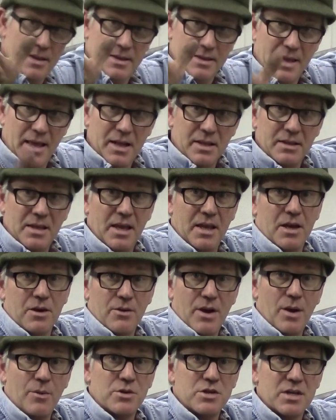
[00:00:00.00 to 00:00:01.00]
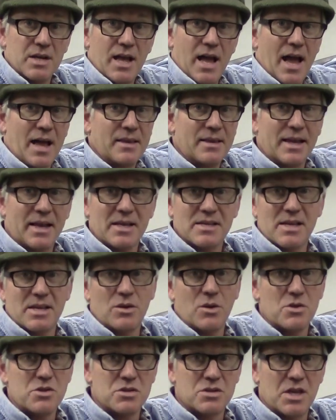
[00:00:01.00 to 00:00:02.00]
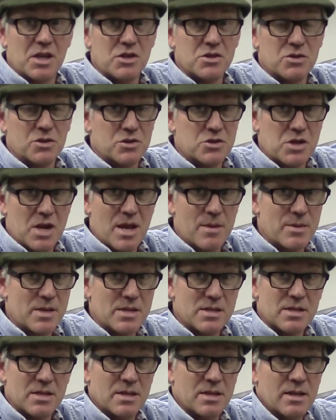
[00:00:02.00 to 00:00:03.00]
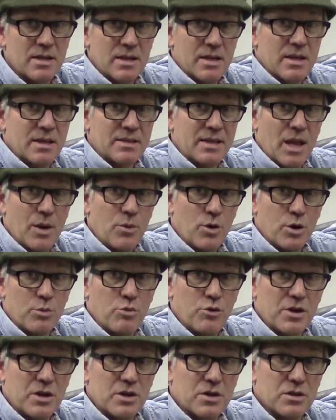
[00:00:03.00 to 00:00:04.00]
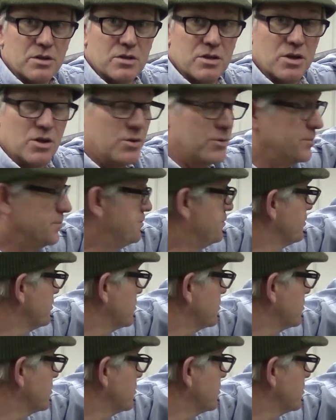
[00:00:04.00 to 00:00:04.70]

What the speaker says: That'll tell you right what you got. Like I said, those digital jammies, they work pretty good too.